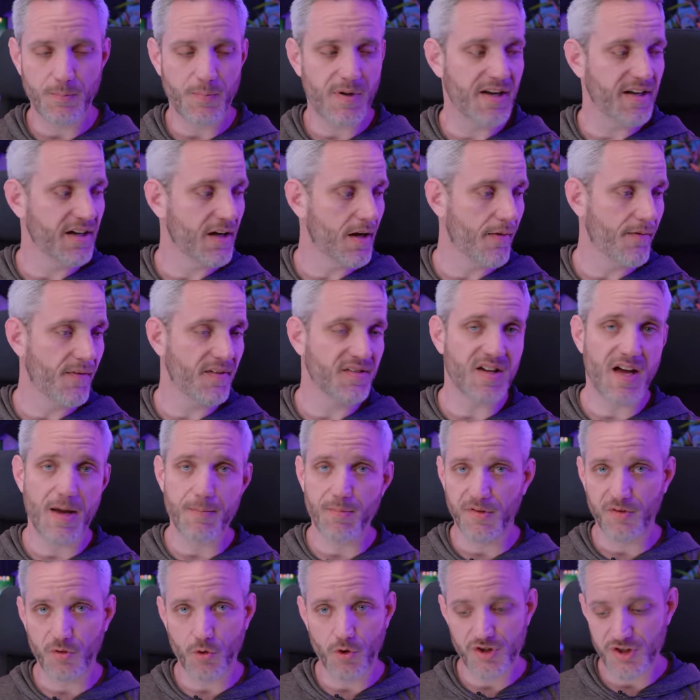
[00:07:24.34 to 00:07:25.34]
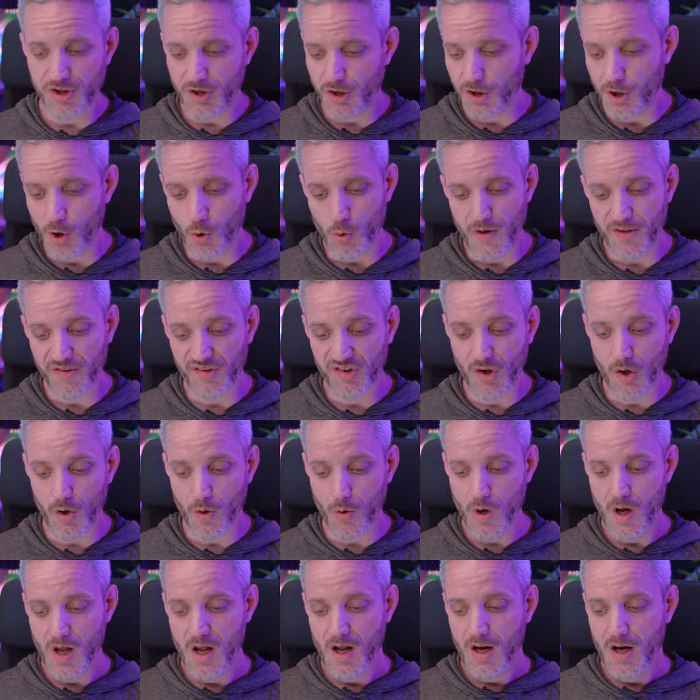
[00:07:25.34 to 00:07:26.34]
depending on the type of storage that you go with.
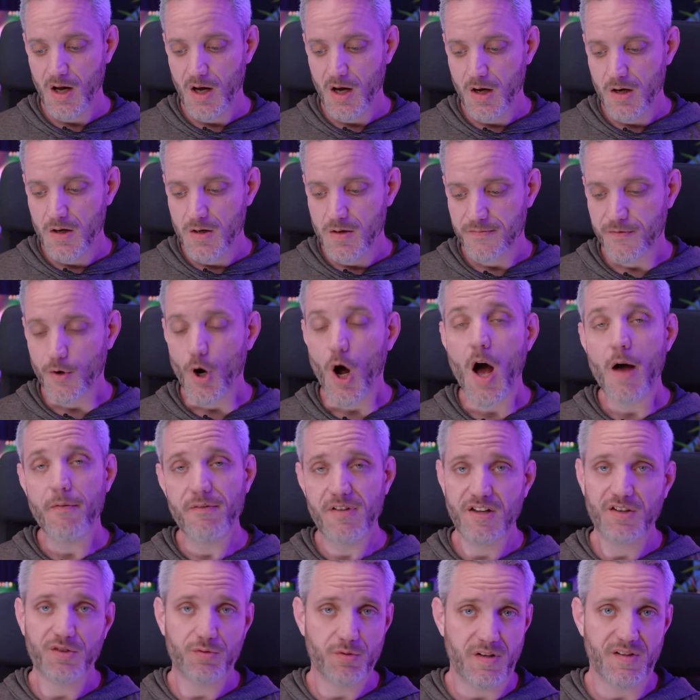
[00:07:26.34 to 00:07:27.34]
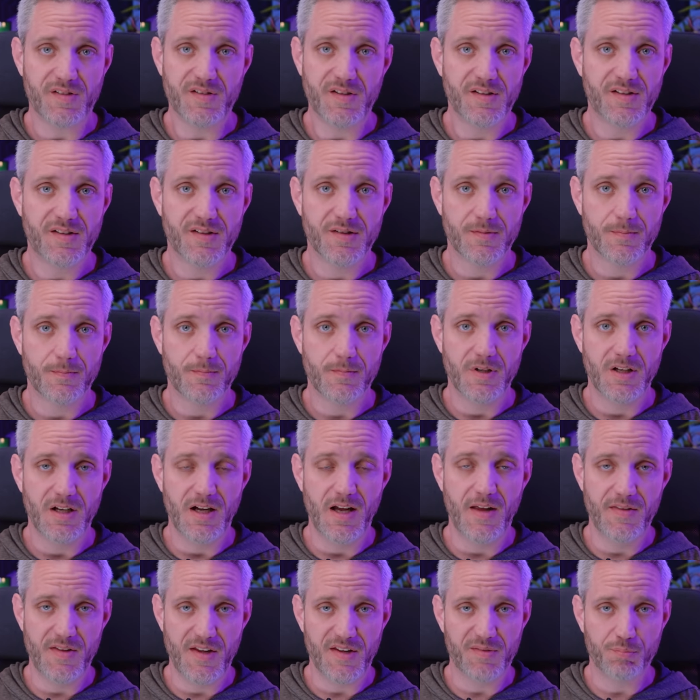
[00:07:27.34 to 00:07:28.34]
So for obvious reasons,
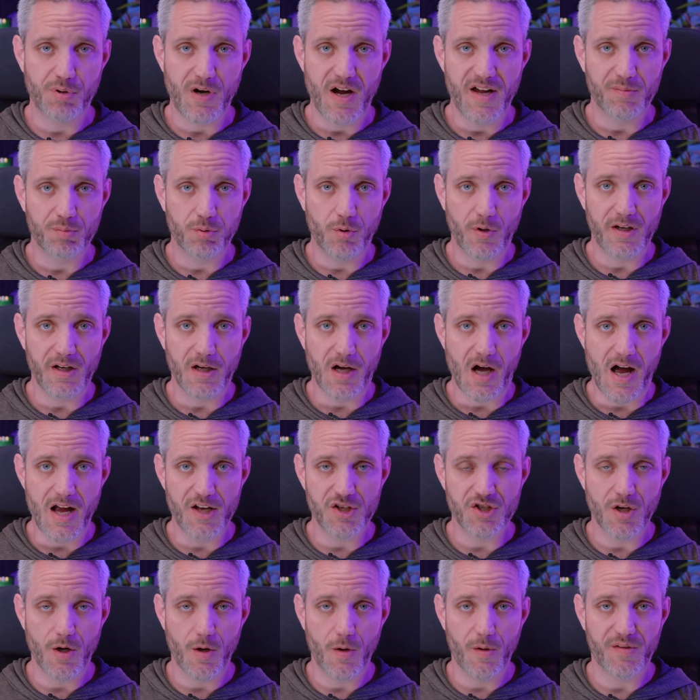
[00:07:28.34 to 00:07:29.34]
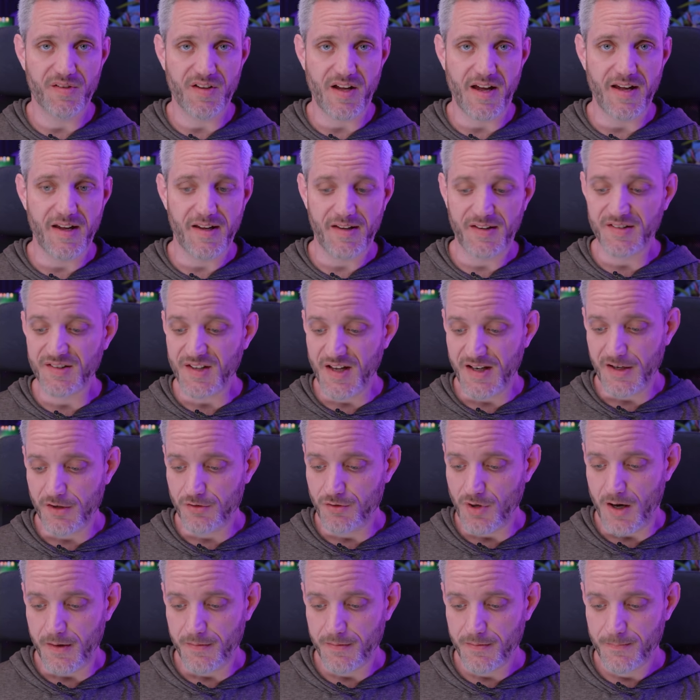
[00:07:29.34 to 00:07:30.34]
in this price point, I chose a SATA
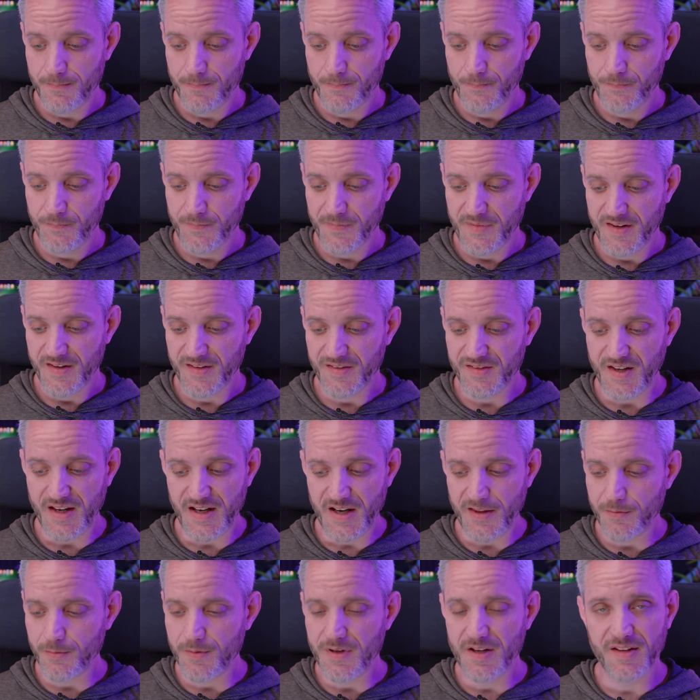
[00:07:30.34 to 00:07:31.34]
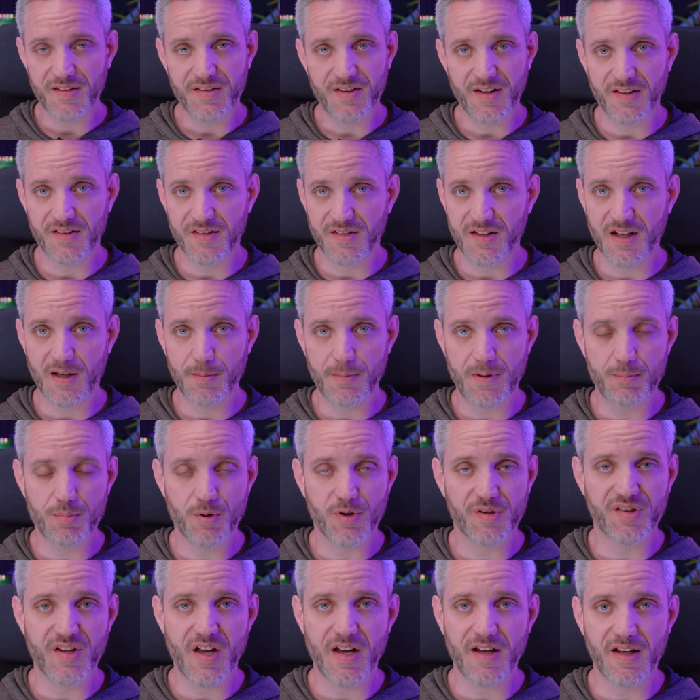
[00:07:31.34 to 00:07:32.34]
drive. SATA 3, 6 gigabit
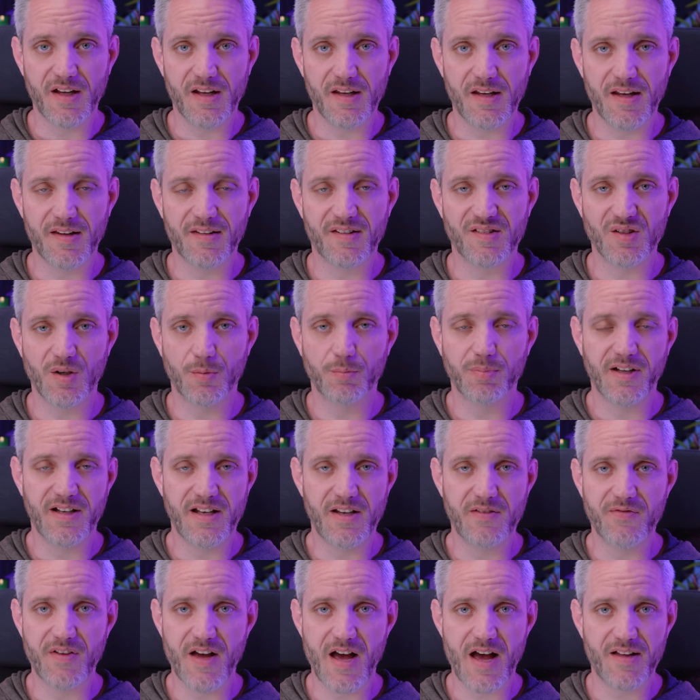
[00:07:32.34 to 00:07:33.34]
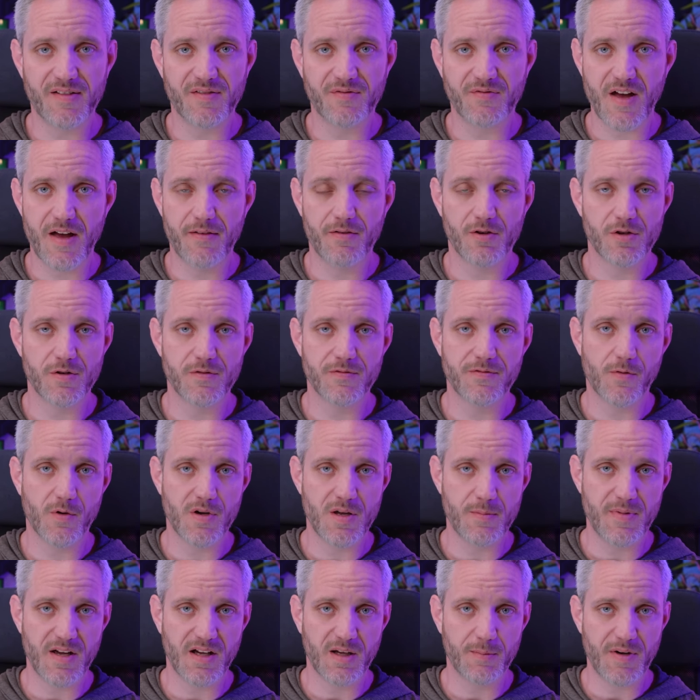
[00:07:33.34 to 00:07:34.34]
per second is still plenty fast.
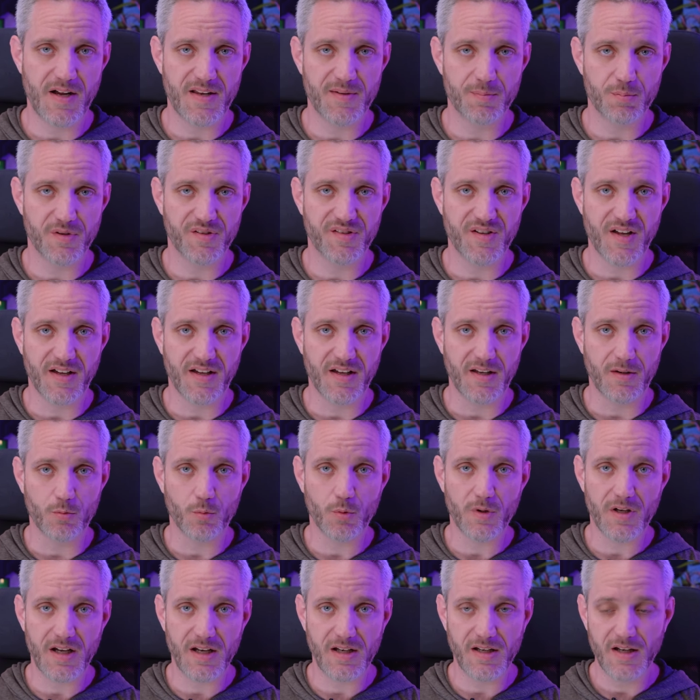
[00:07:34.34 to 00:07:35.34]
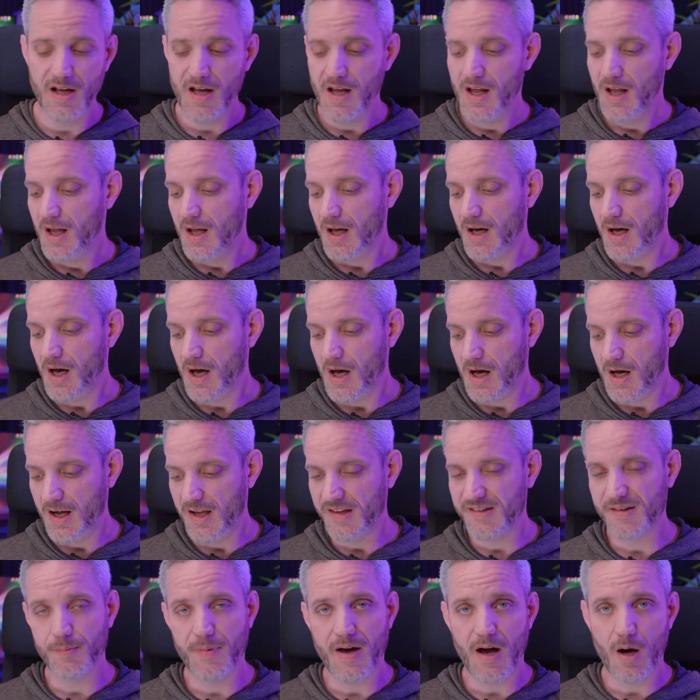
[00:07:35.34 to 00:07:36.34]
540 megabytes per second read uh,
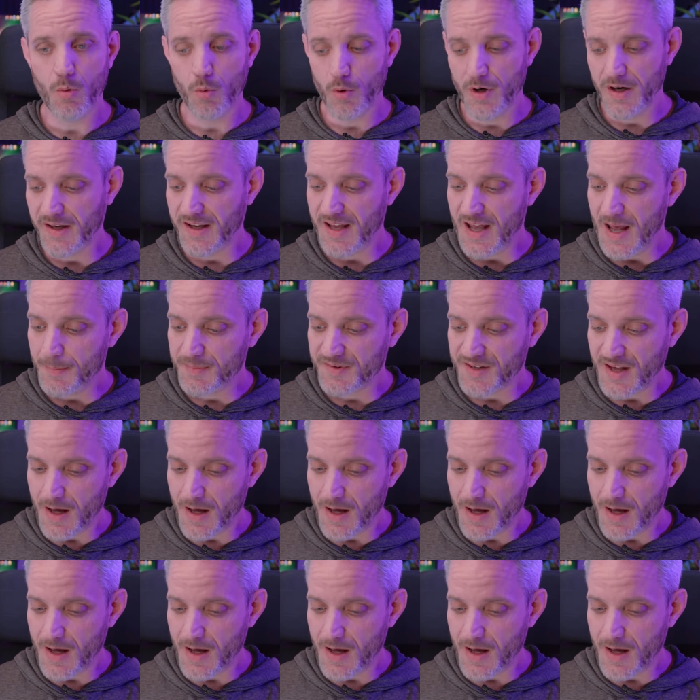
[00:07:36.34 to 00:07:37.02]
is about where it caps